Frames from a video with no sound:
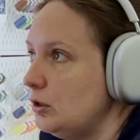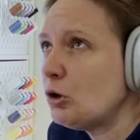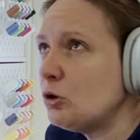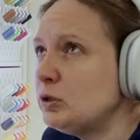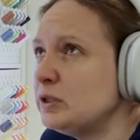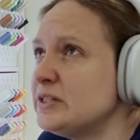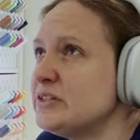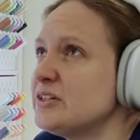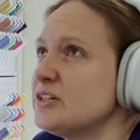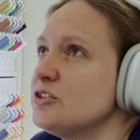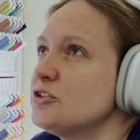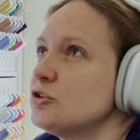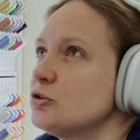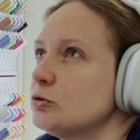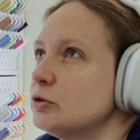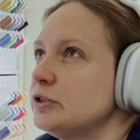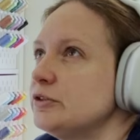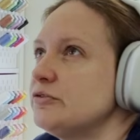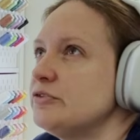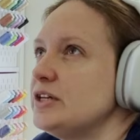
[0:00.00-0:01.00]
Or at least I
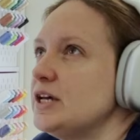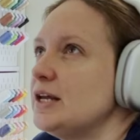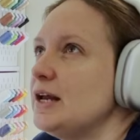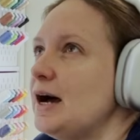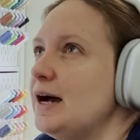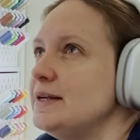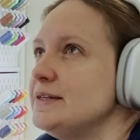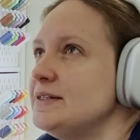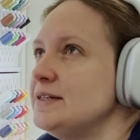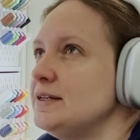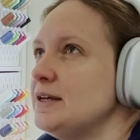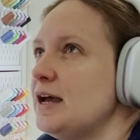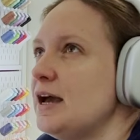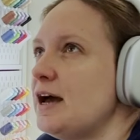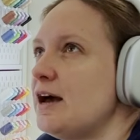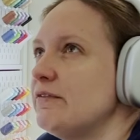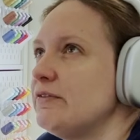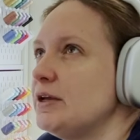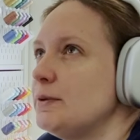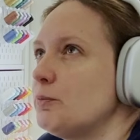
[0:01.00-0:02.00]
sort of did. I didn't
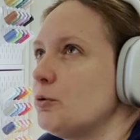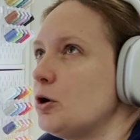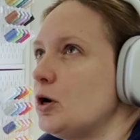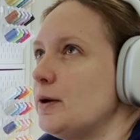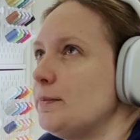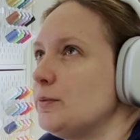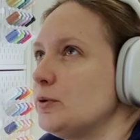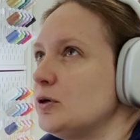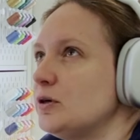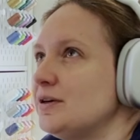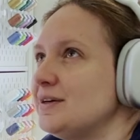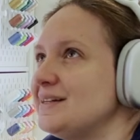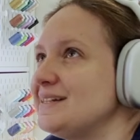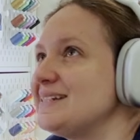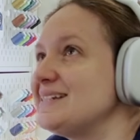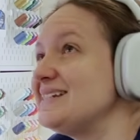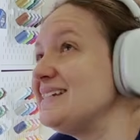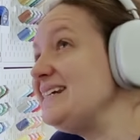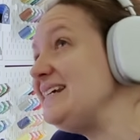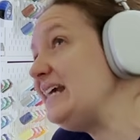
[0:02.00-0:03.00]
have a proper
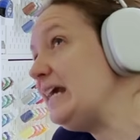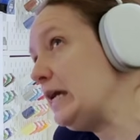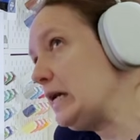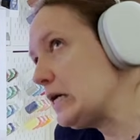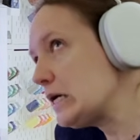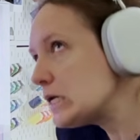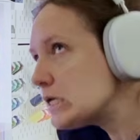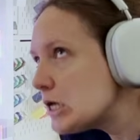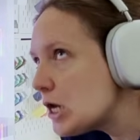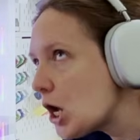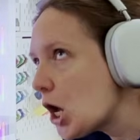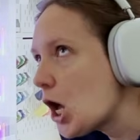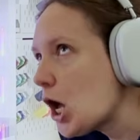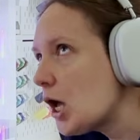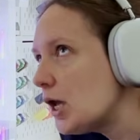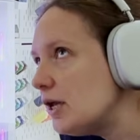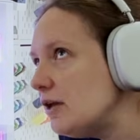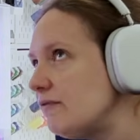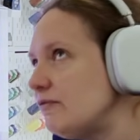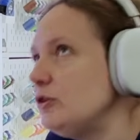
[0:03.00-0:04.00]
cyan,
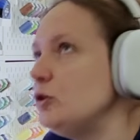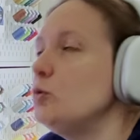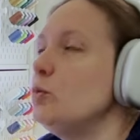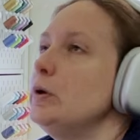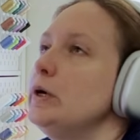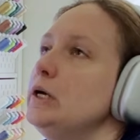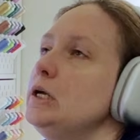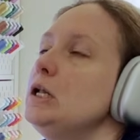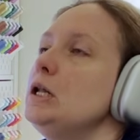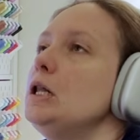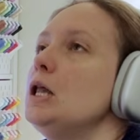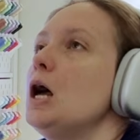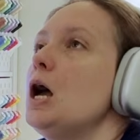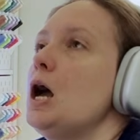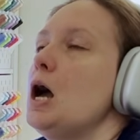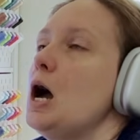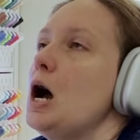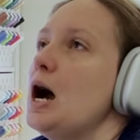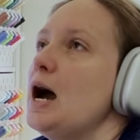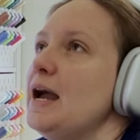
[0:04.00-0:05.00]
if you will.
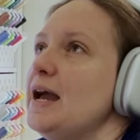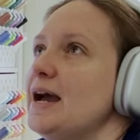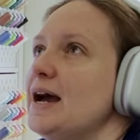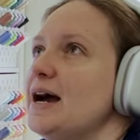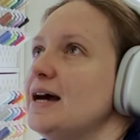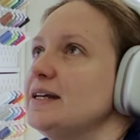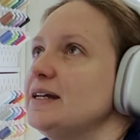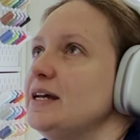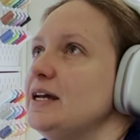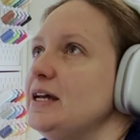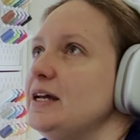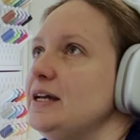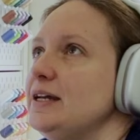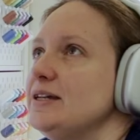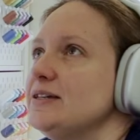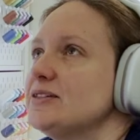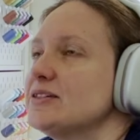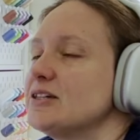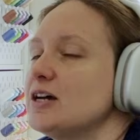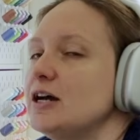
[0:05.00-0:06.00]
I had a
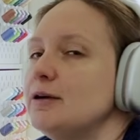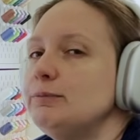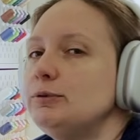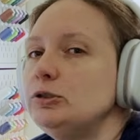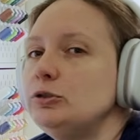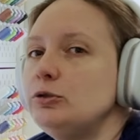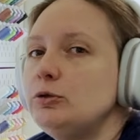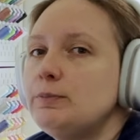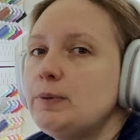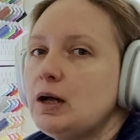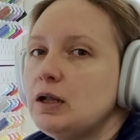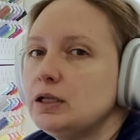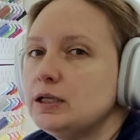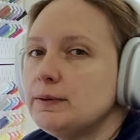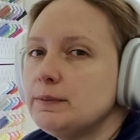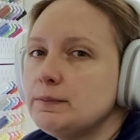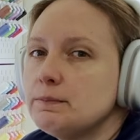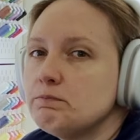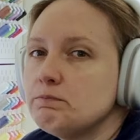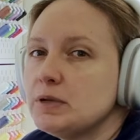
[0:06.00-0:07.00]
sky blue
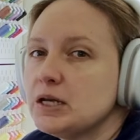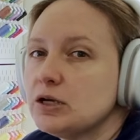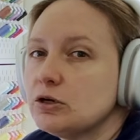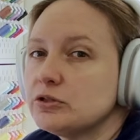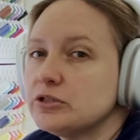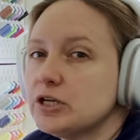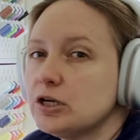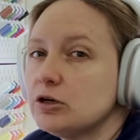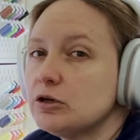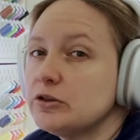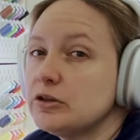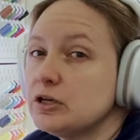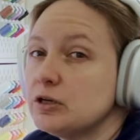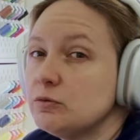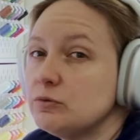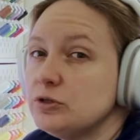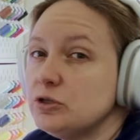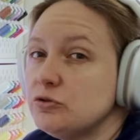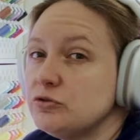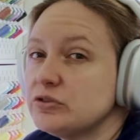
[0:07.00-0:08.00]
Polymaker Terra that I
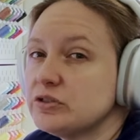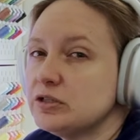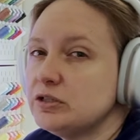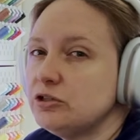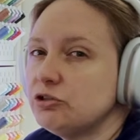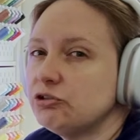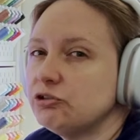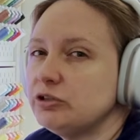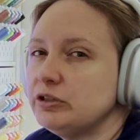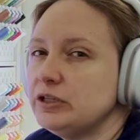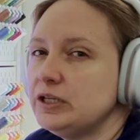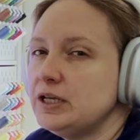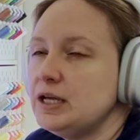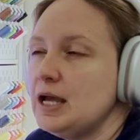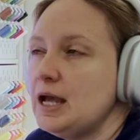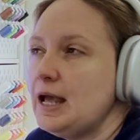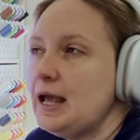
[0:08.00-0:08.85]
used initially,